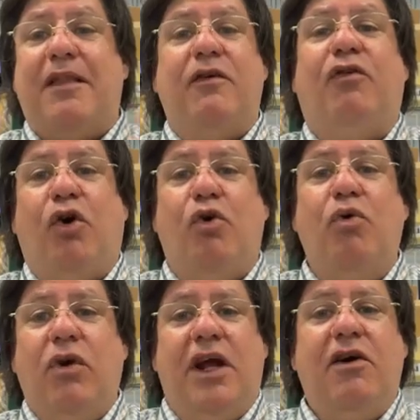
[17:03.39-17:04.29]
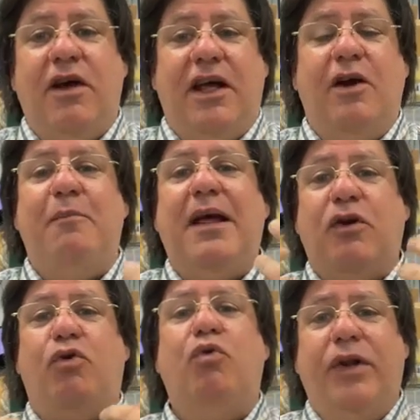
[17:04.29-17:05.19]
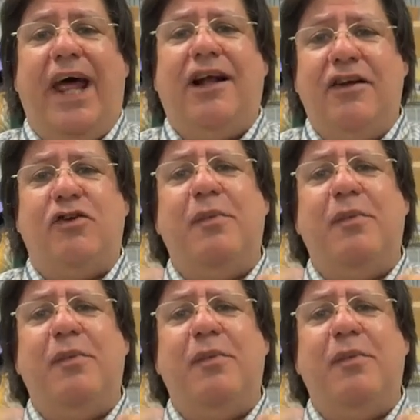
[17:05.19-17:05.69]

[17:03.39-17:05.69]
the cool earring, you know, make the cool necklace,